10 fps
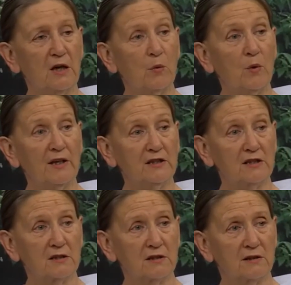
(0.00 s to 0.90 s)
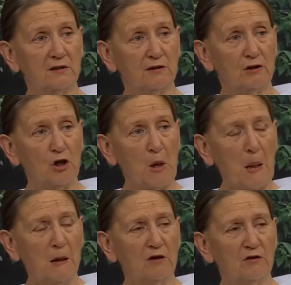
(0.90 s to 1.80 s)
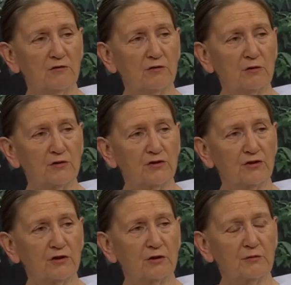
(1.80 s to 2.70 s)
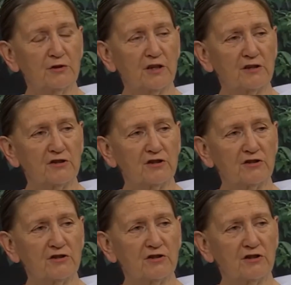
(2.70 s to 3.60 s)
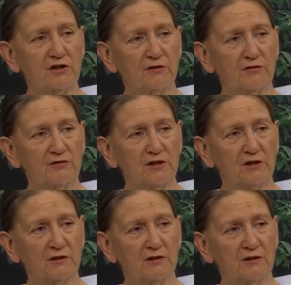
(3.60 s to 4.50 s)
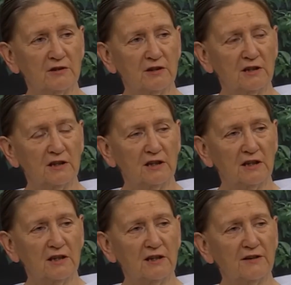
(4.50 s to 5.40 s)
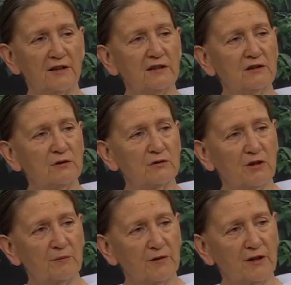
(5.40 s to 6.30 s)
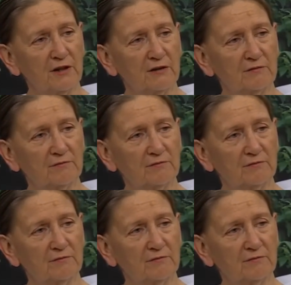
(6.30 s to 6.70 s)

Wait for circumstances to shift and then do something.